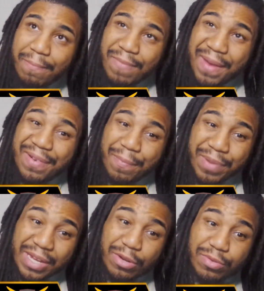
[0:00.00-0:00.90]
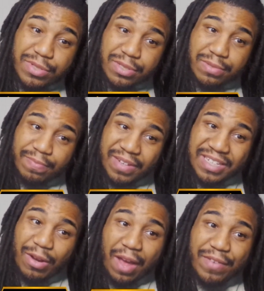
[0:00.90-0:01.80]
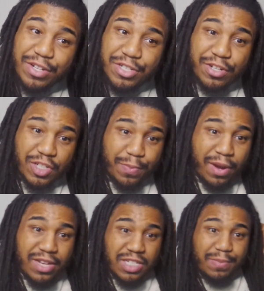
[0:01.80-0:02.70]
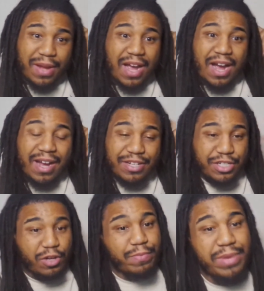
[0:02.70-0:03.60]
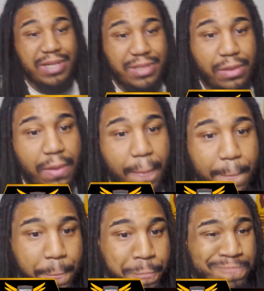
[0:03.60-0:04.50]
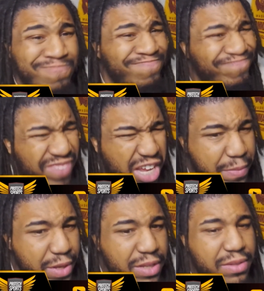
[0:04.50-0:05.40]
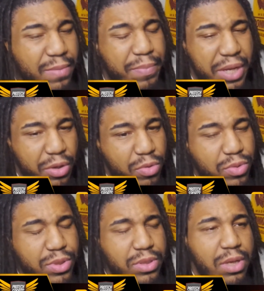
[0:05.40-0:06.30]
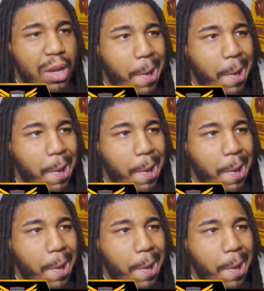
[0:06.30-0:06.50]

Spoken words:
Maybe the Bengals, because they don't have an insurance policy behind Joe Mixon. Maybe the Bengals.